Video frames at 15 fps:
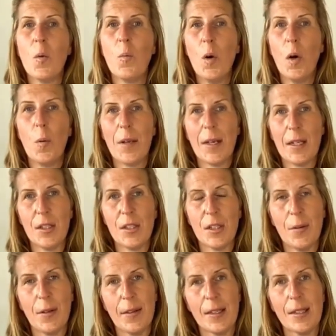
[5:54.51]
what we can
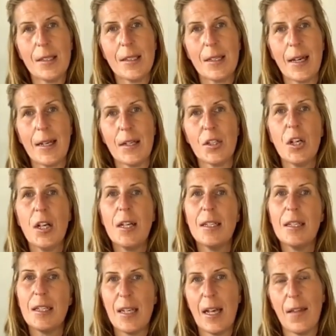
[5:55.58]
do at this stage
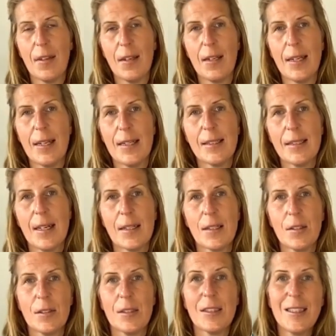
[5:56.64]
to get the knee
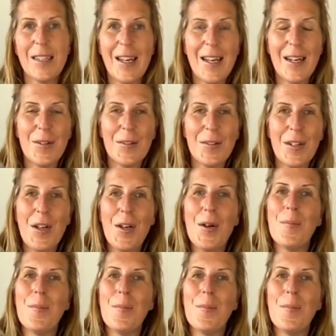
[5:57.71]
settled down,